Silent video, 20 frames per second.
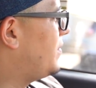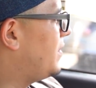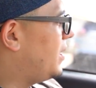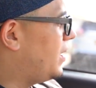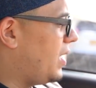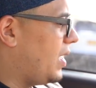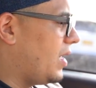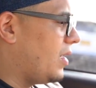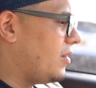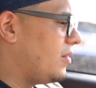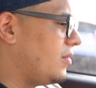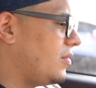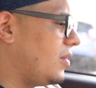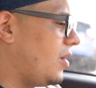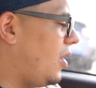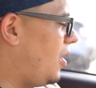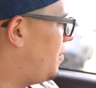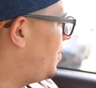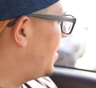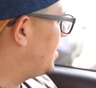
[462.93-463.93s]
Yeah,
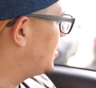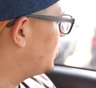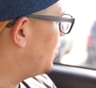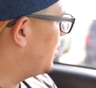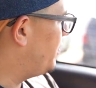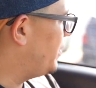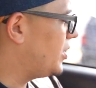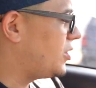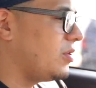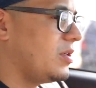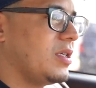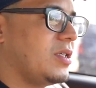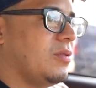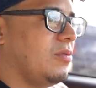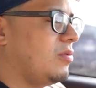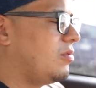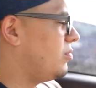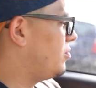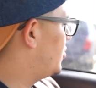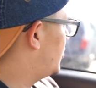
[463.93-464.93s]
I just want to make sure there's no